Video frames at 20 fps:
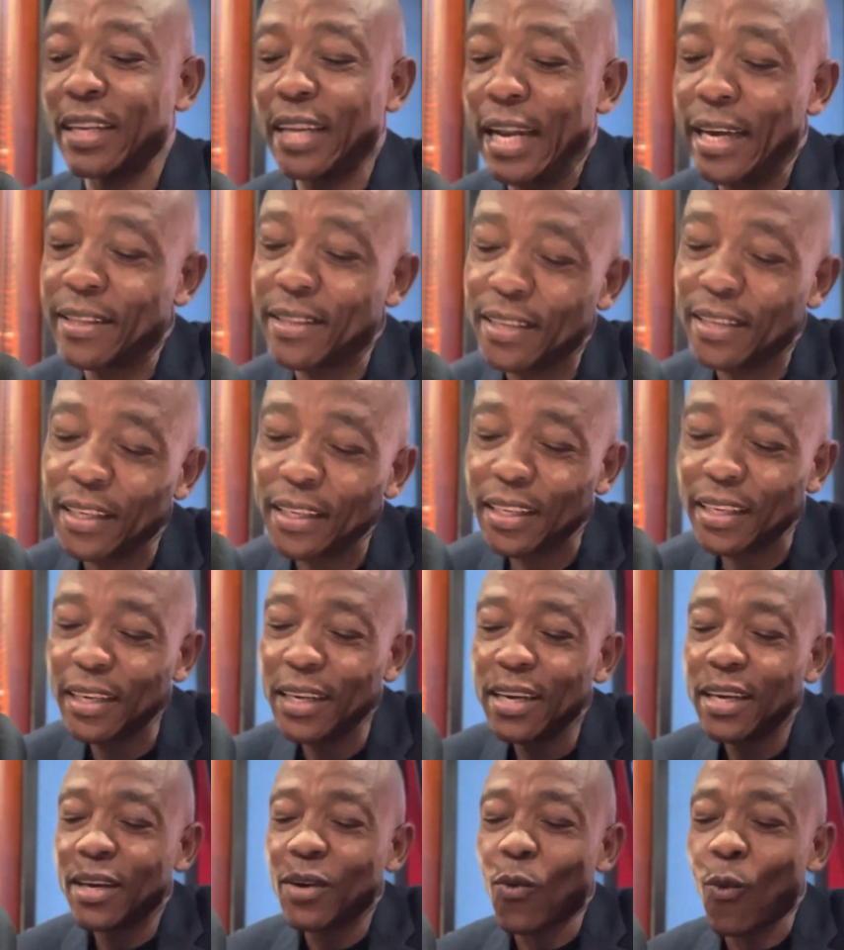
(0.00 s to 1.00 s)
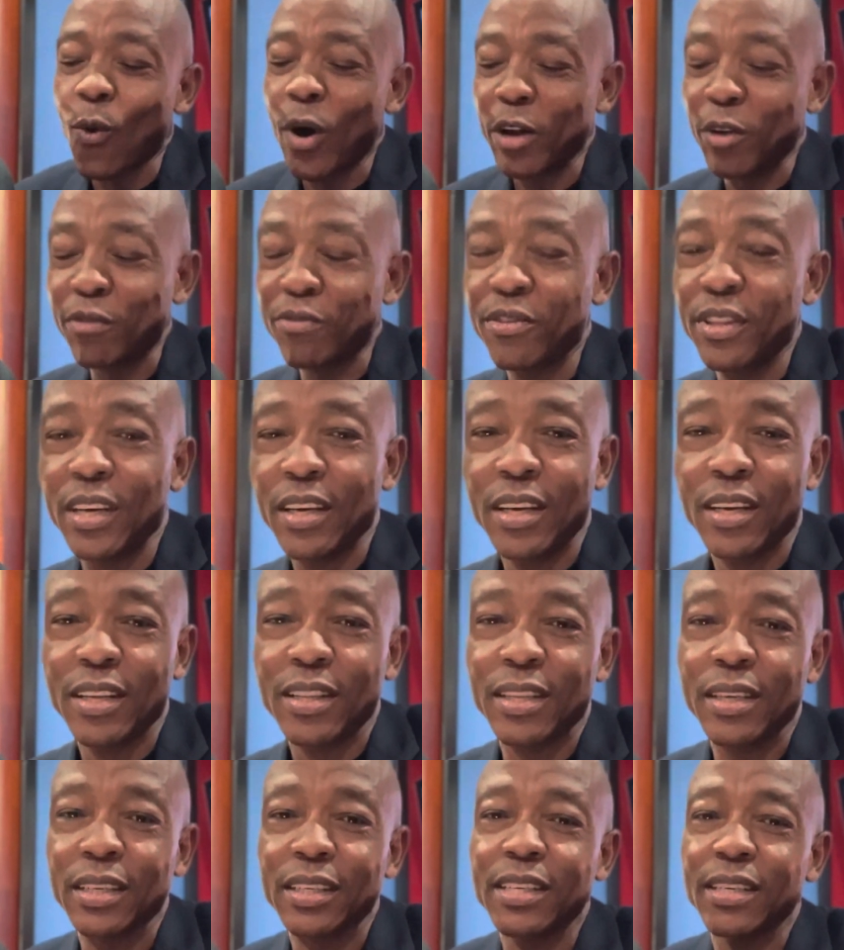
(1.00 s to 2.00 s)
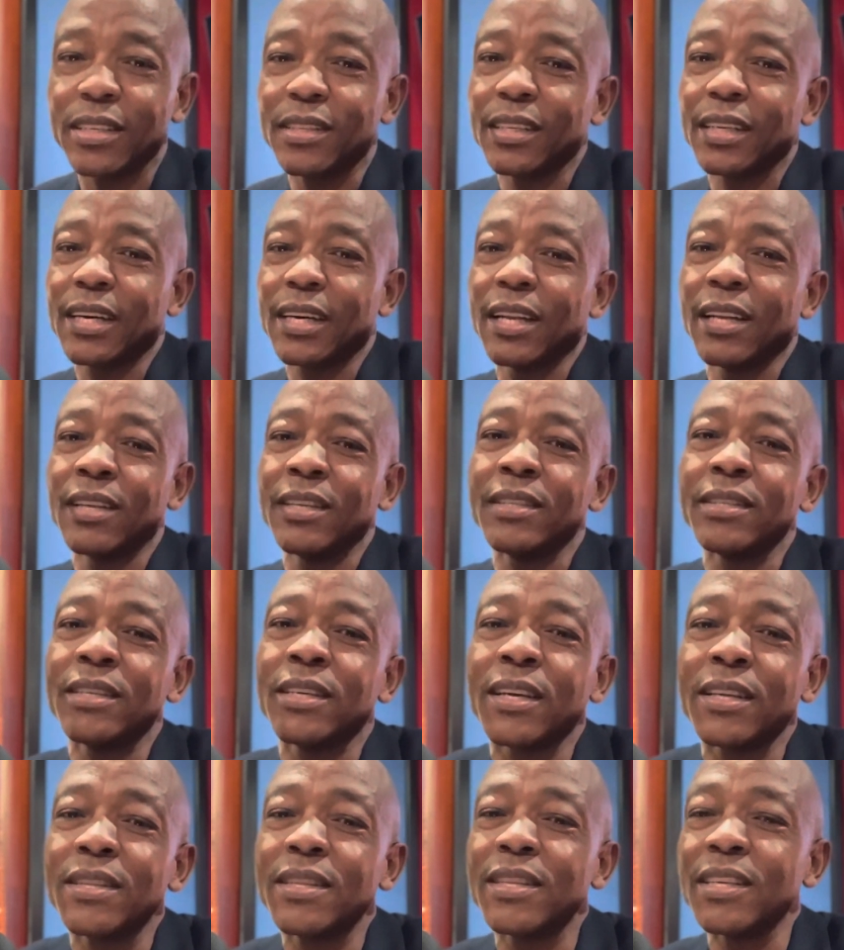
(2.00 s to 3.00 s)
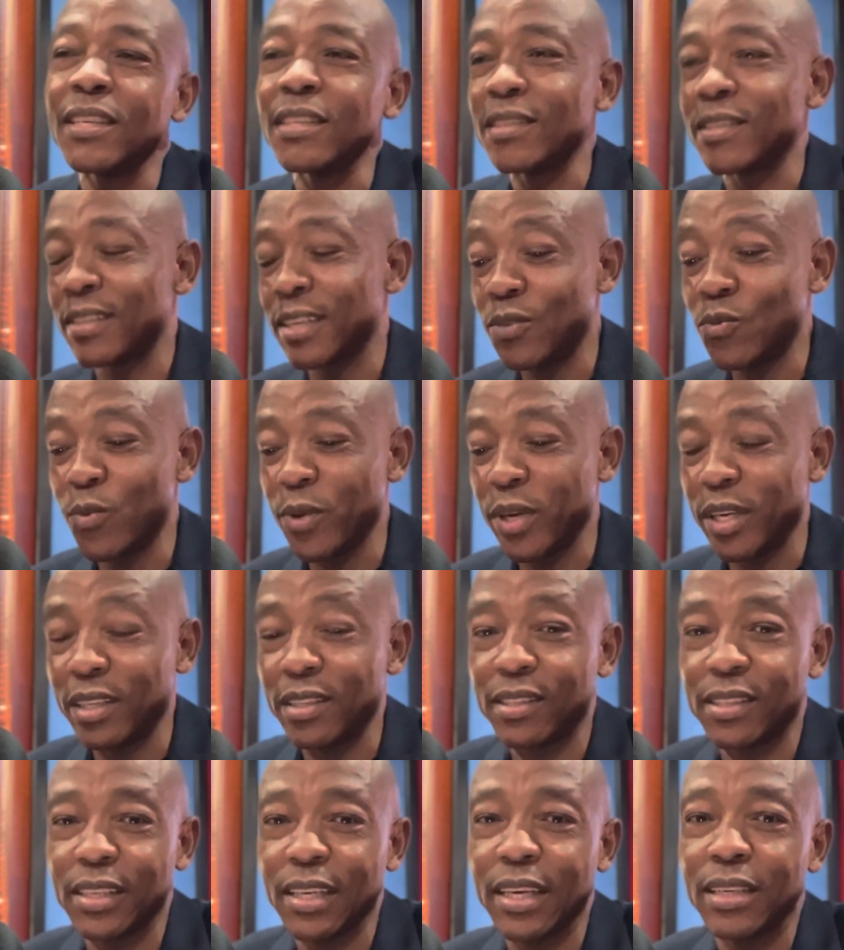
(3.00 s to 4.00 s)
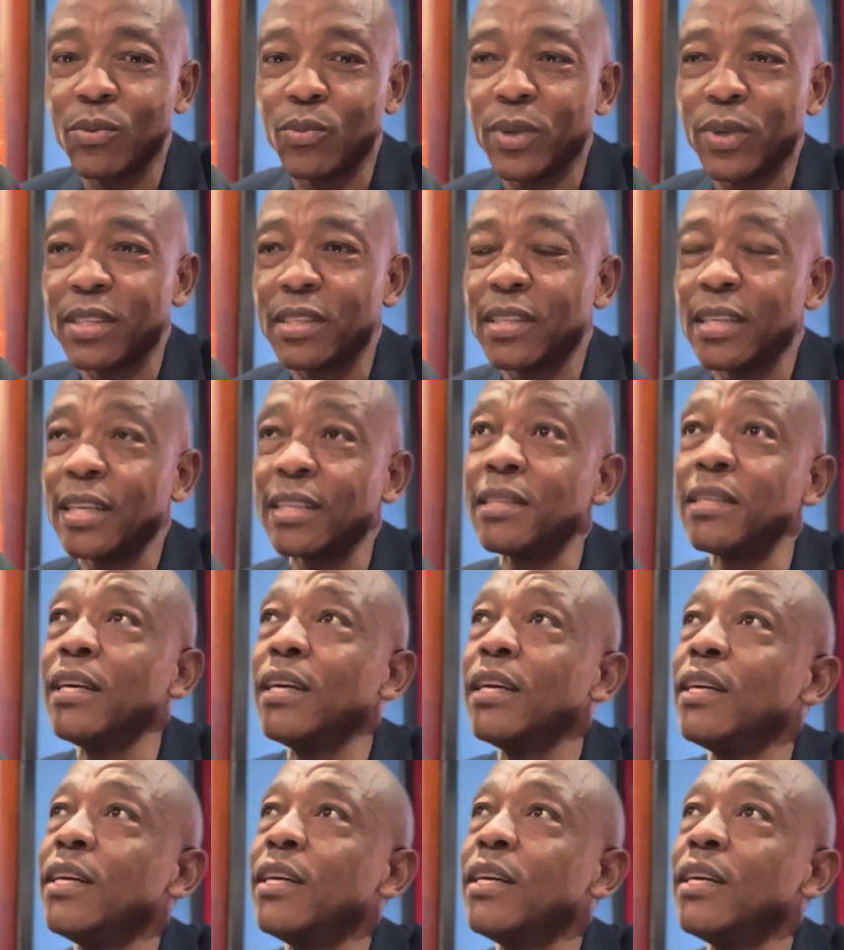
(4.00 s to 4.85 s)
And I think one of the critical things that we had said was that,